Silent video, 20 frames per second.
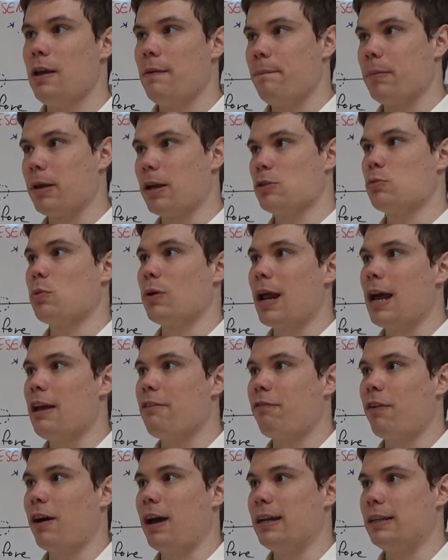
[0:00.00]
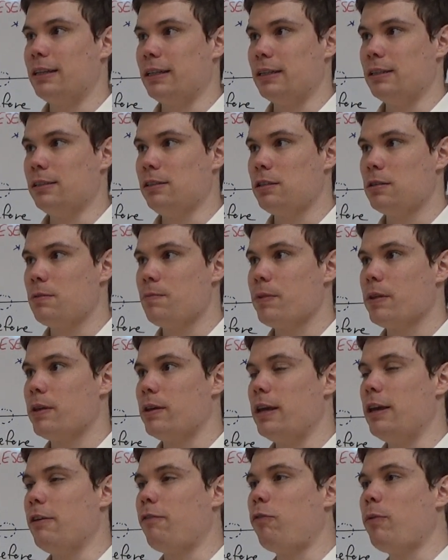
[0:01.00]
Because what I find is,
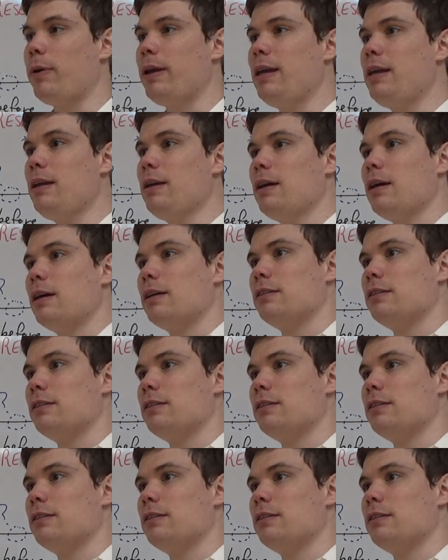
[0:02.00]
if we